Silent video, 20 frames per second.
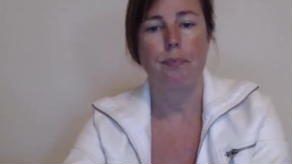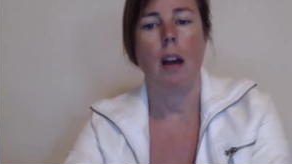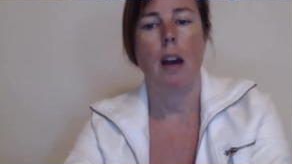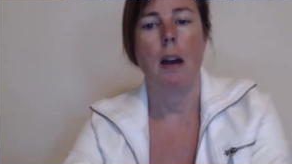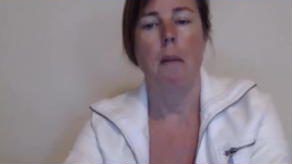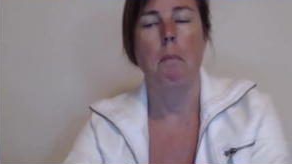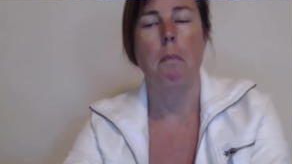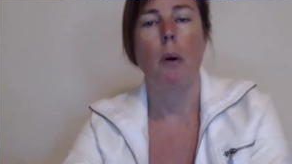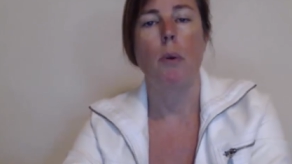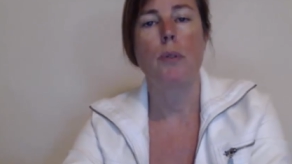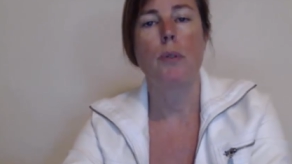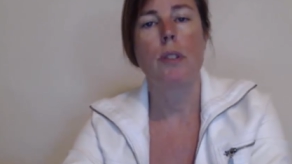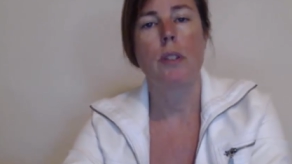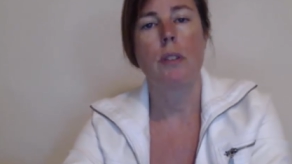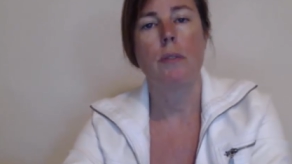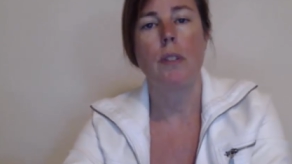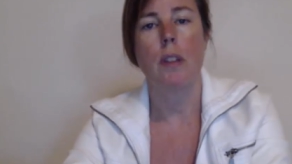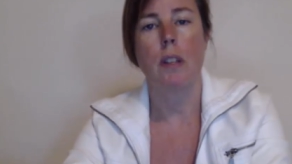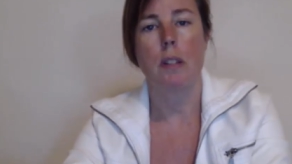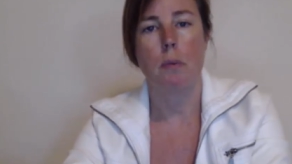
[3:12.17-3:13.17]
And most
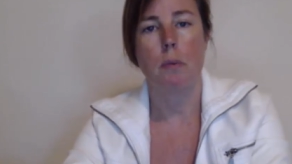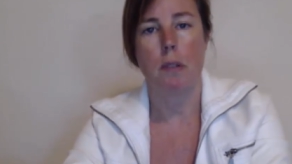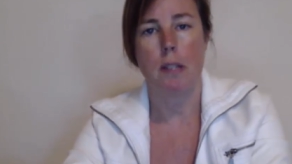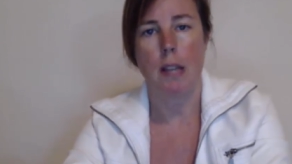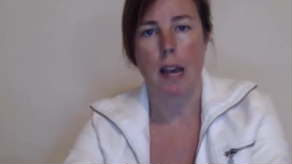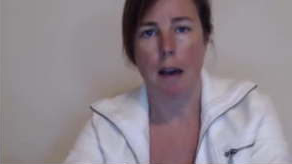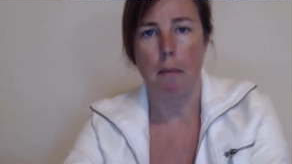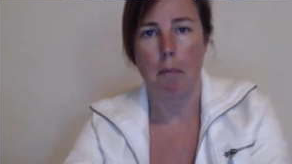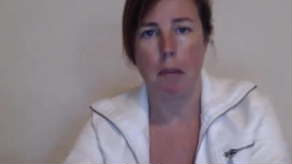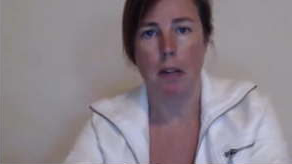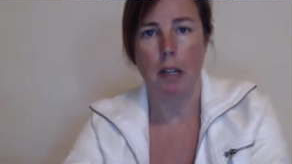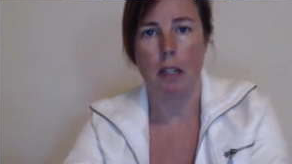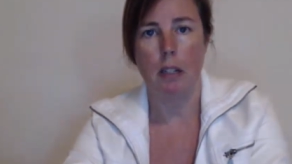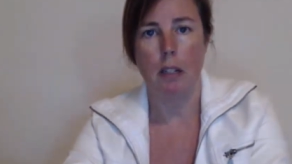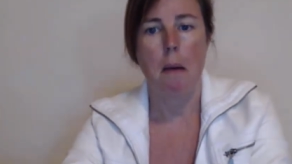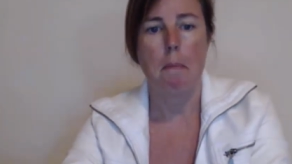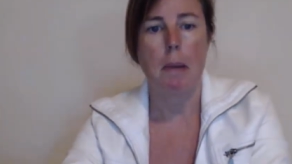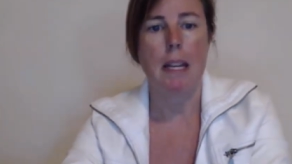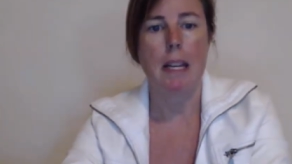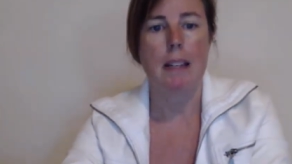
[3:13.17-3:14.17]
of this was happening
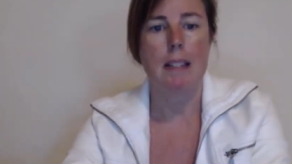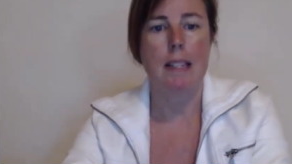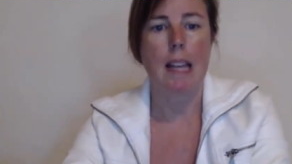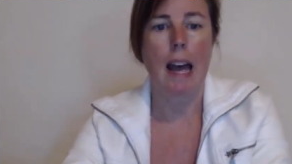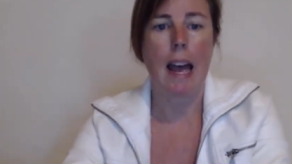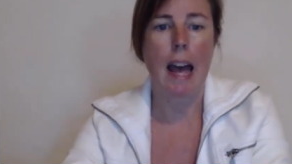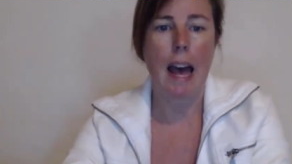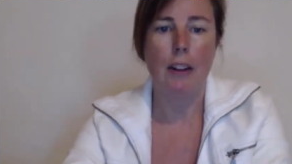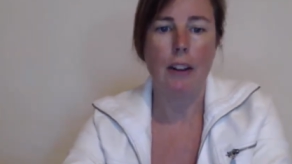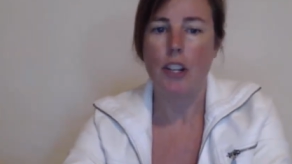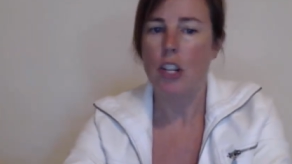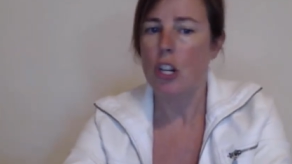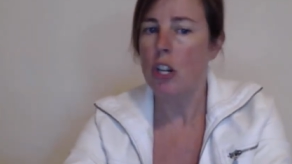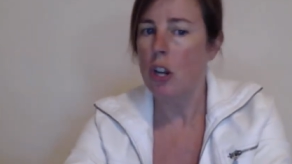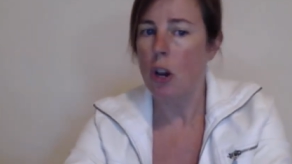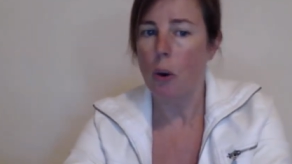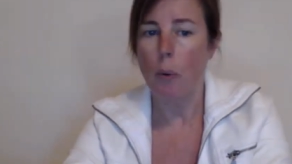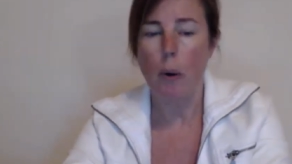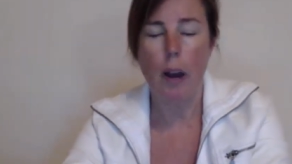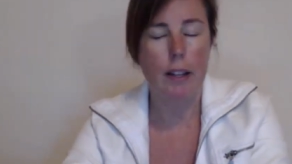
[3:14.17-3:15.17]
because I had
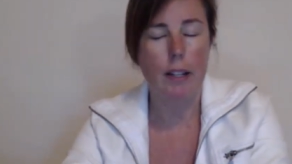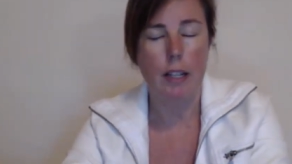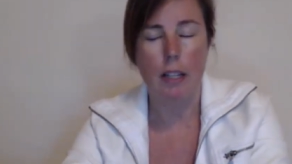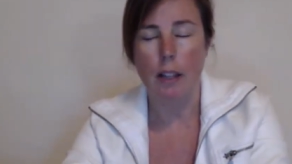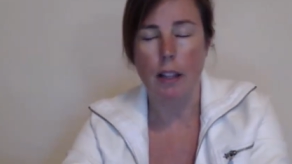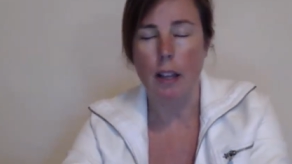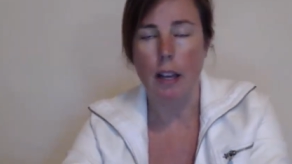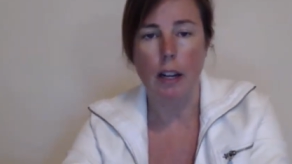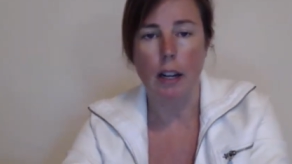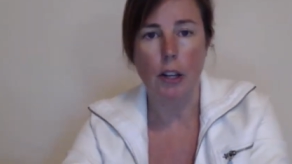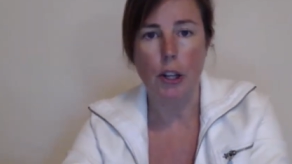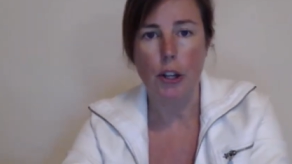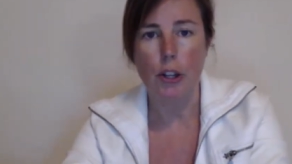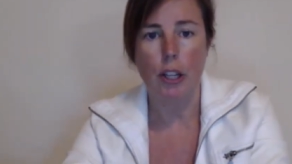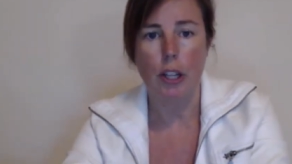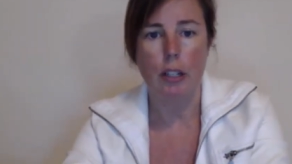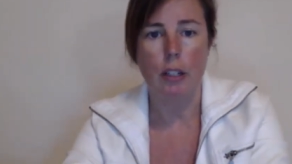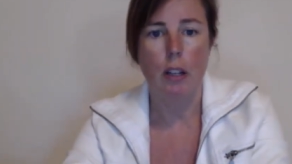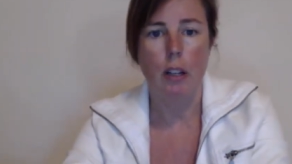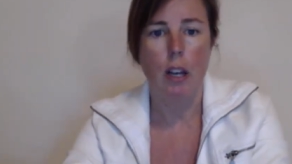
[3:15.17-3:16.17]
no idea that it
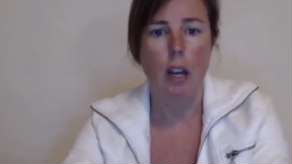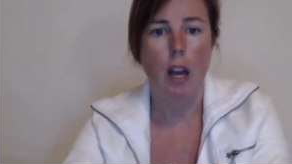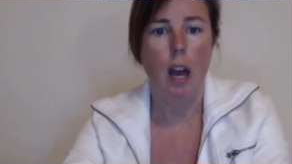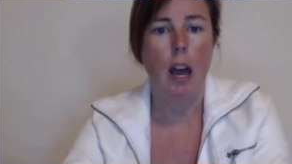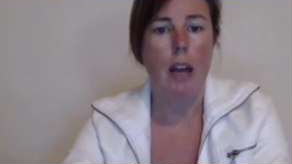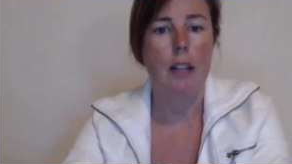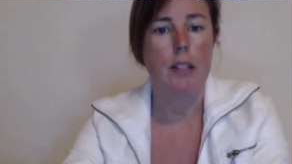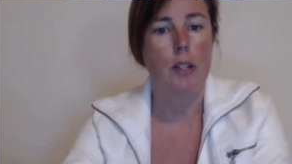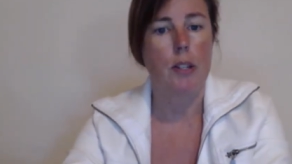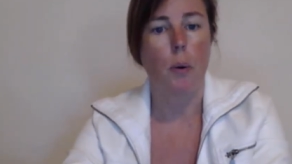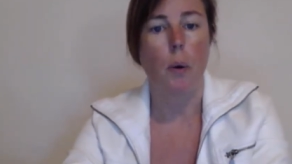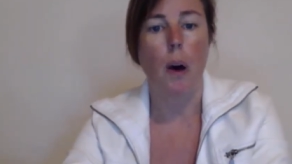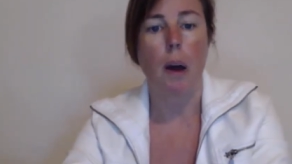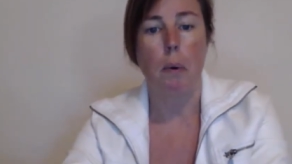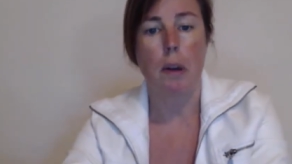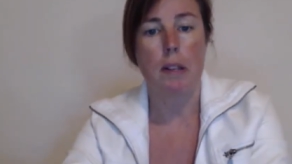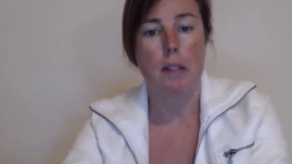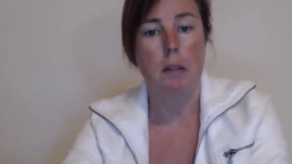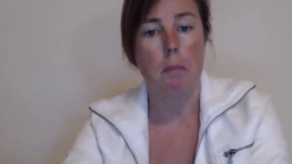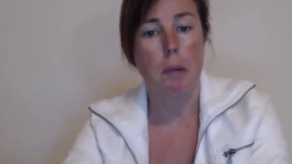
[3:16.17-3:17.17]
could. And so I
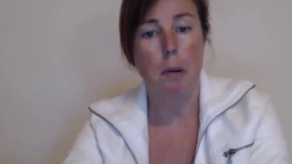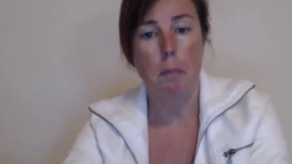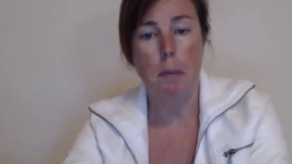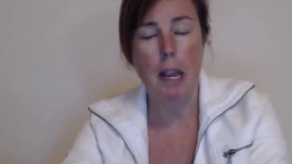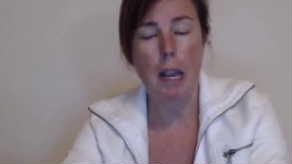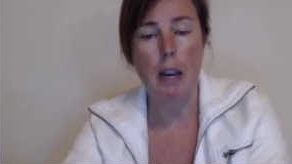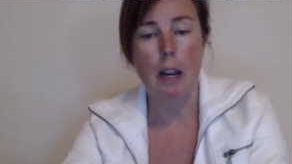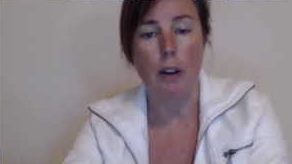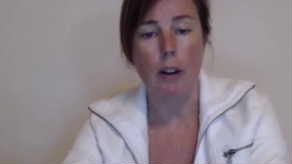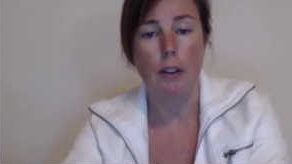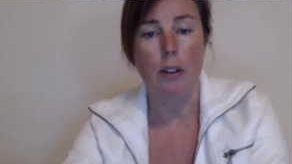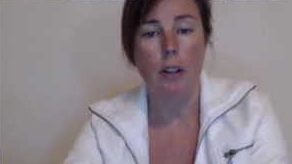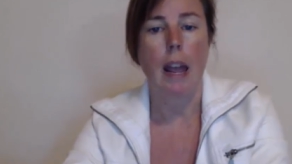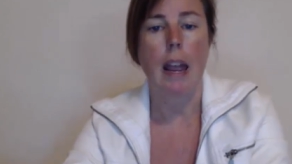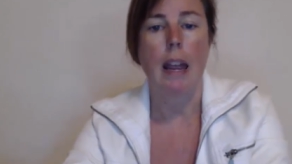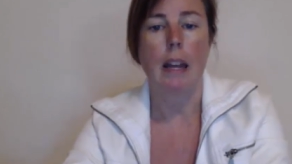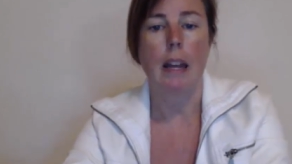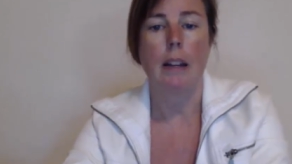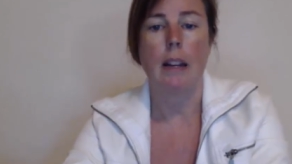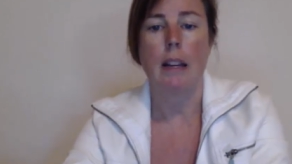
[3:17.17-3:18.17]
wasn't prepared,
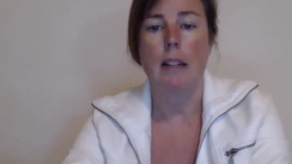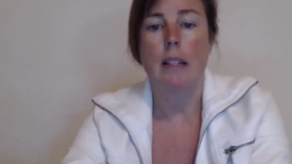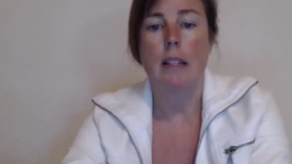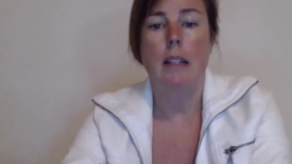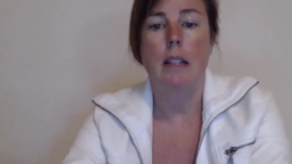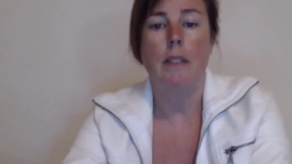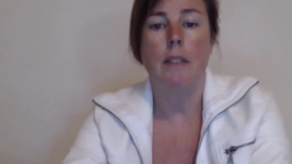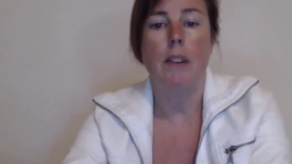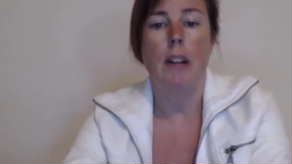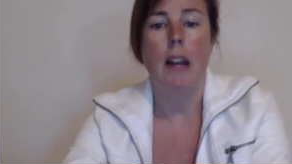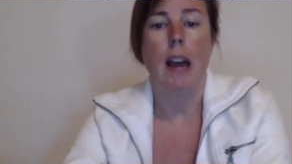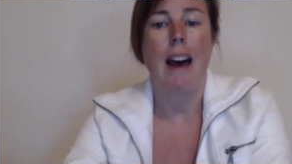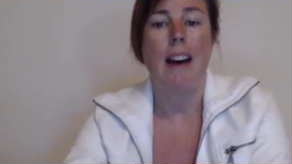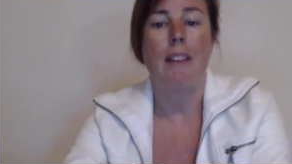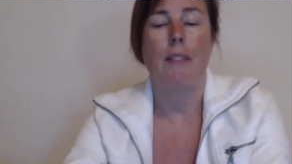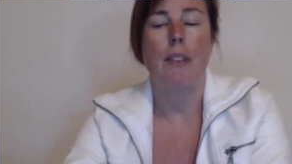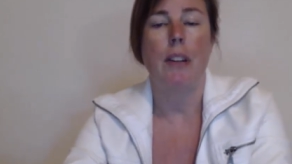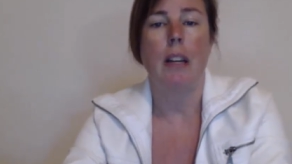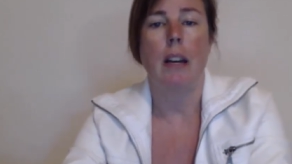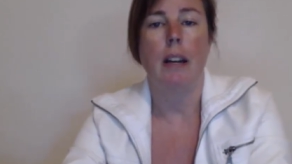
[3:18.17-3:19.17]
and I didn't even
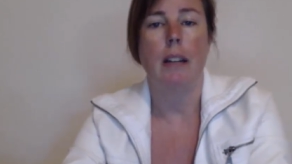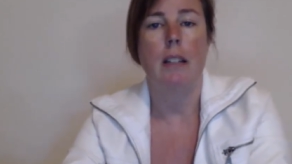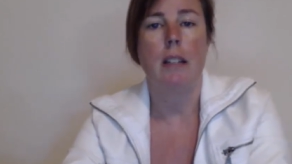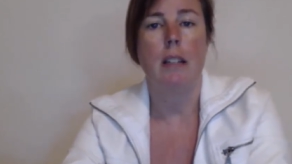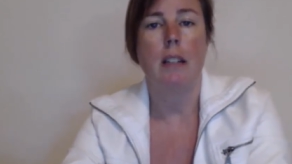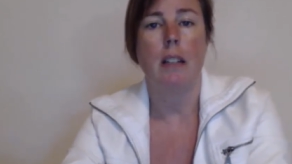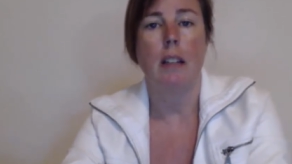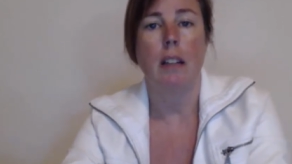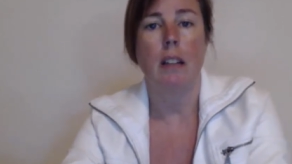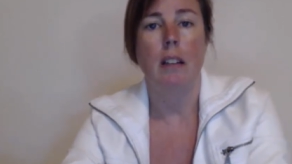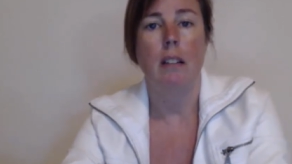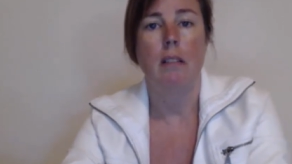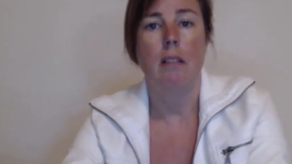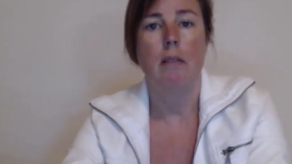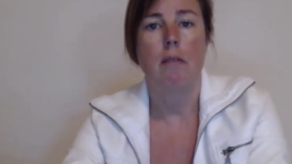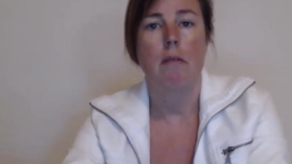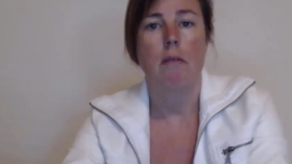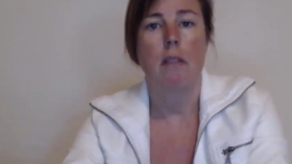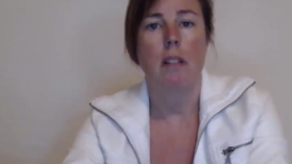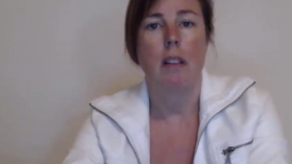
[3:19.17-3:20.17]
have any idea
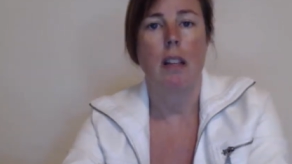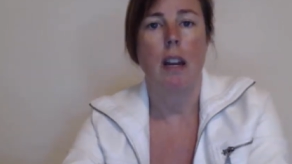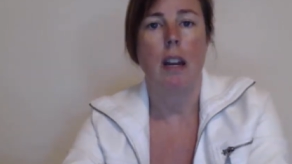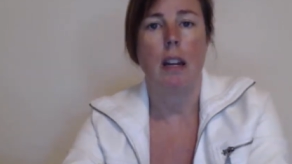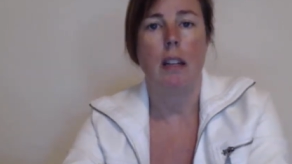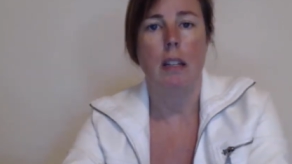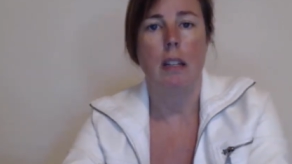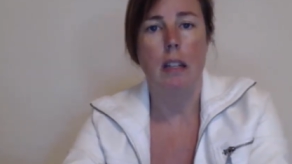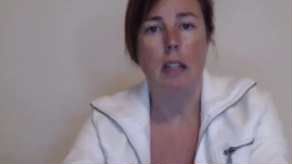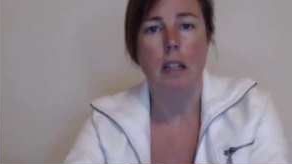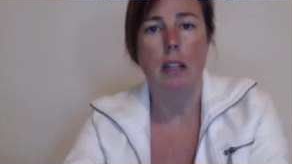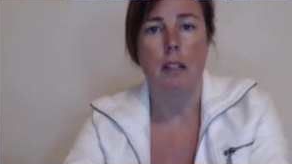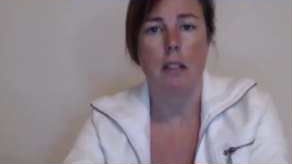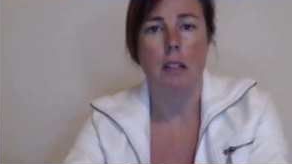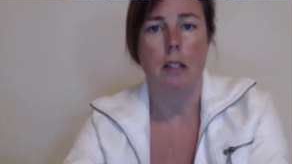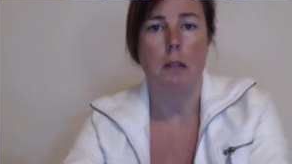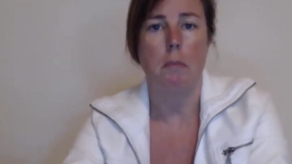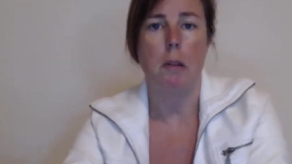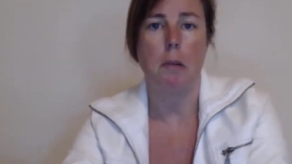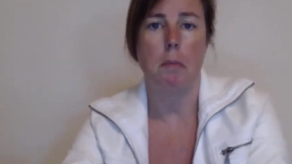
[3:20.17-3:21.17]
that I needed
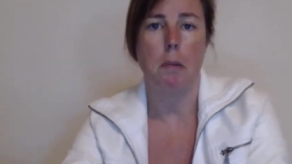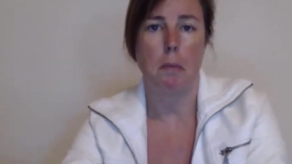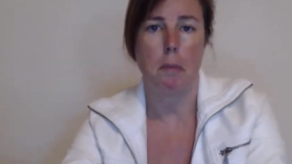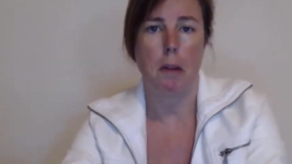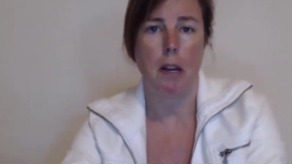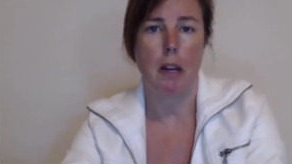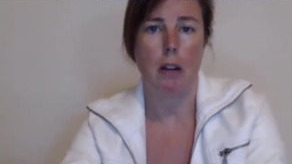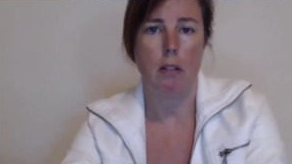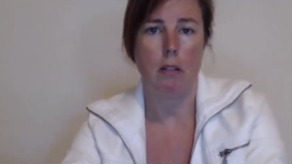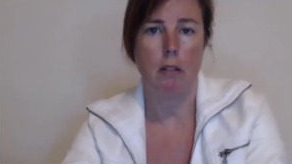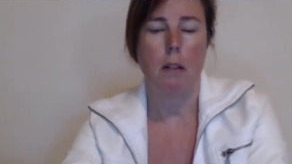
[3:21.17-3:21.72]
to be prepared.